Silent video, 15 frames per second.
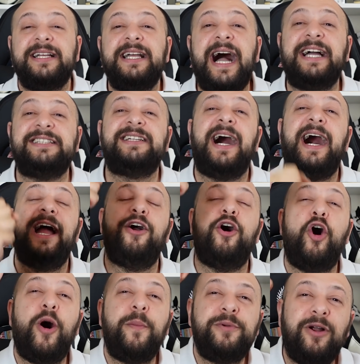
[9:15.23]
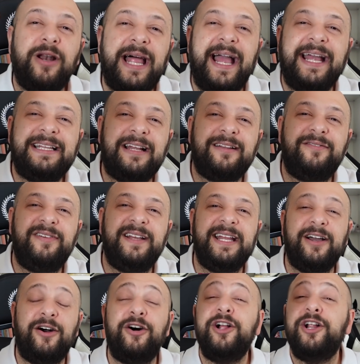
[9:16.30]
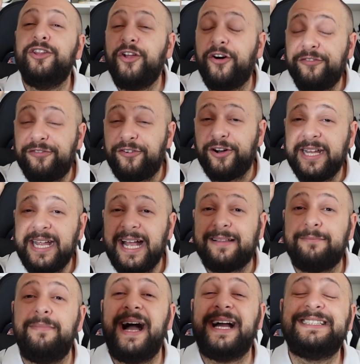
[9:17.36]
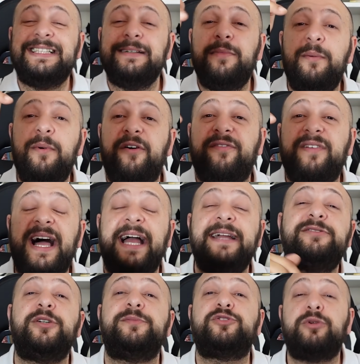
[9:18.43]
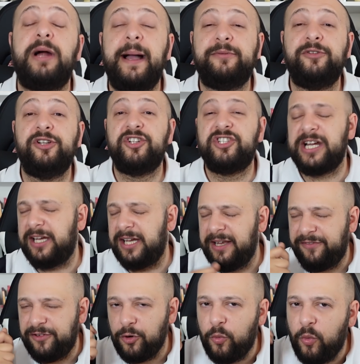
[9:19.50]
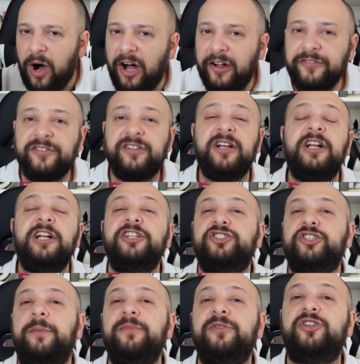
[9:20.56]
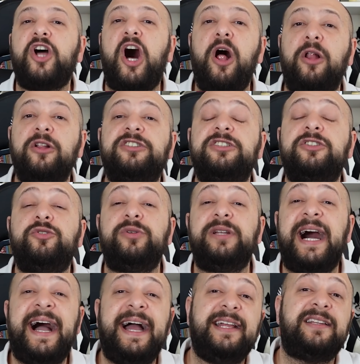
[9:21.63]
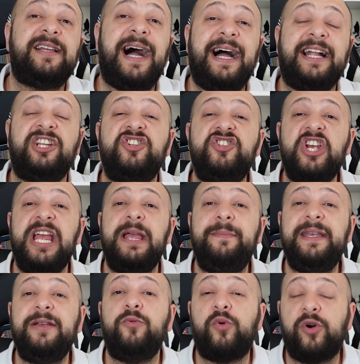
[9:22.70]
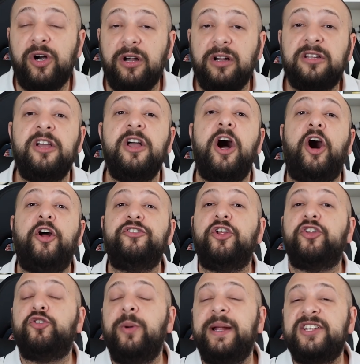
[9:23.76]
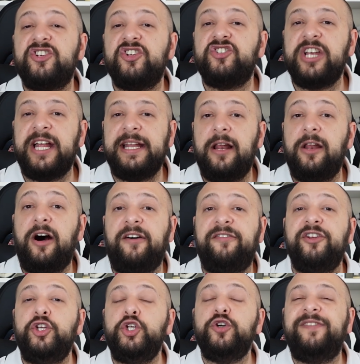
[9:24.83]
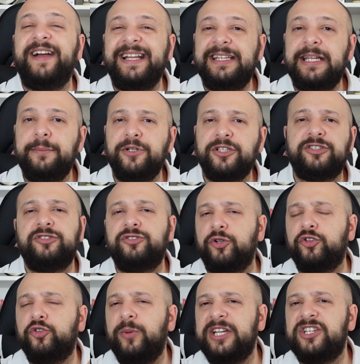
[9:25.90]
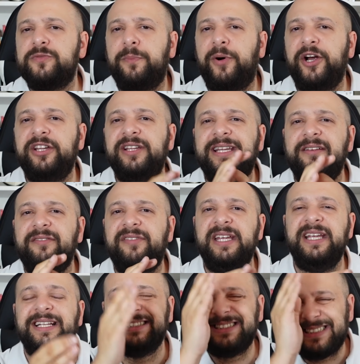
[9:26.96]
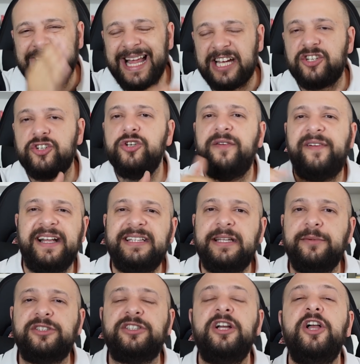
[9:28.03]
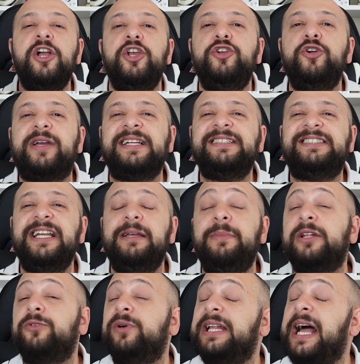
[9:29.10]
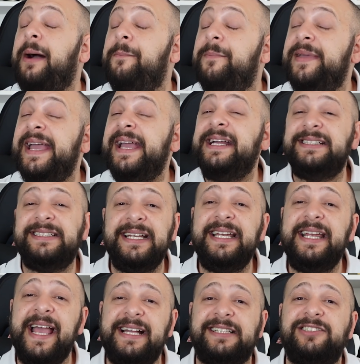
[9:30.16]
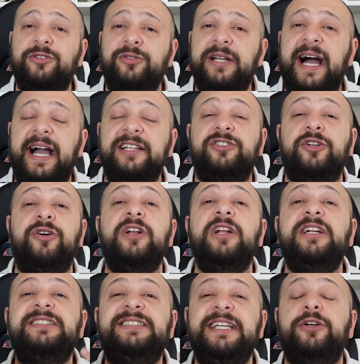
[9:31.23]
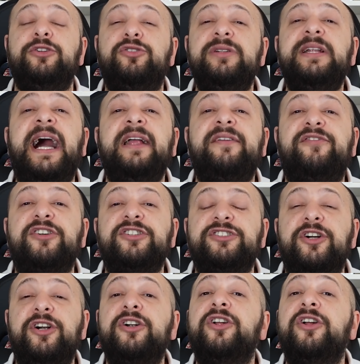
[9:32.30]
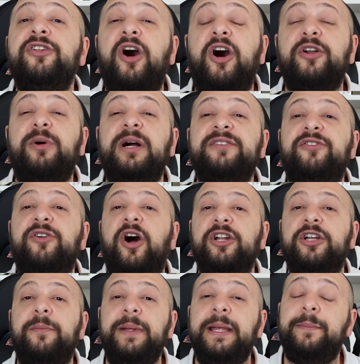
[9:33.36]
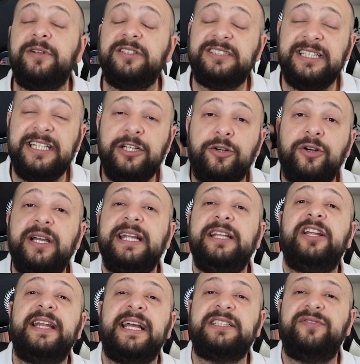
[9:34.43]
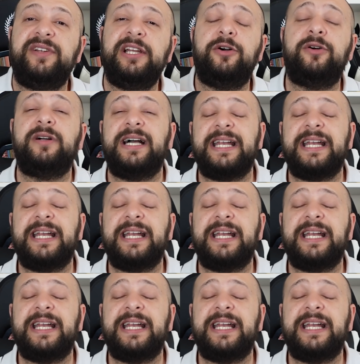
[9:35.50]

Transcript: Guys, I hope you like that video. Don't forget, maximum of likes, subscribe to the channel if you want some talks tonight at JB World on the Twitch channel of Juventibus, so twitch.tv slash Juventibus. You can see me with amazing guests tonight. So see you tonight for certain, otherwise for other people, see you in the next video.